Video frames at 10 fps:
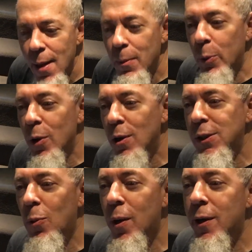But we
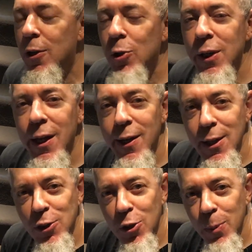also wanted to create an
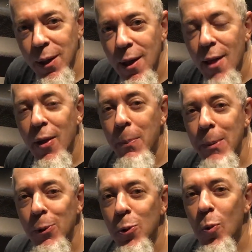instrument that
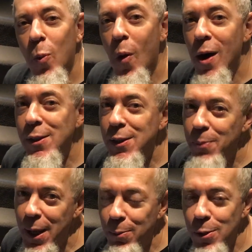people who want to
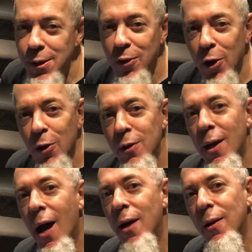make music that are
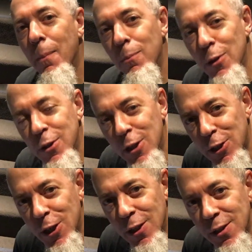not
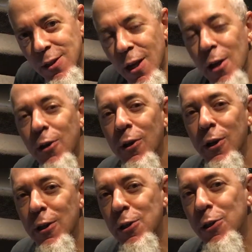musicians could
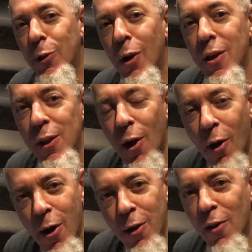enjoy the
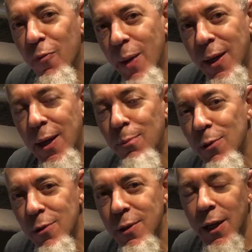art of making
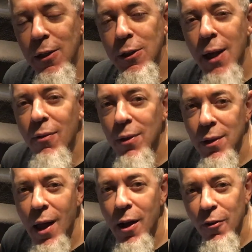music and just have a
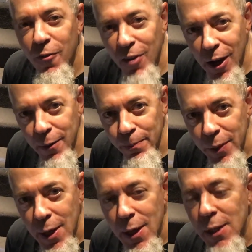lot of fun.
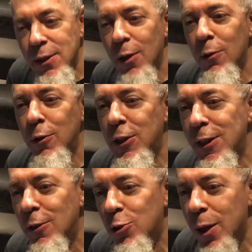So
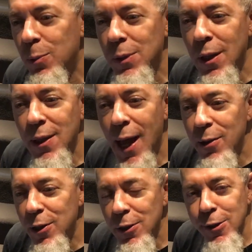GeoShred will allow
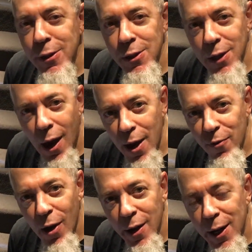you to just dive
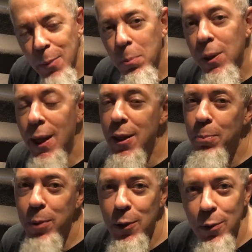right in, play the
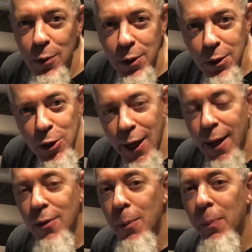blues, check
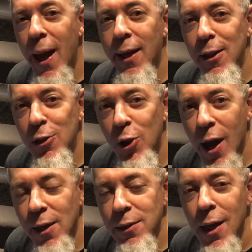out the backing
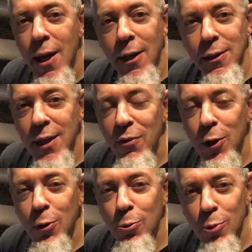tracks, and just have a
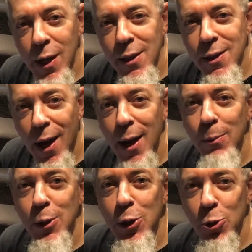great
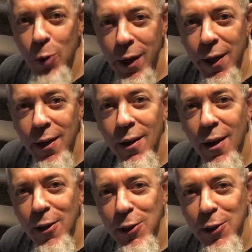time shredding on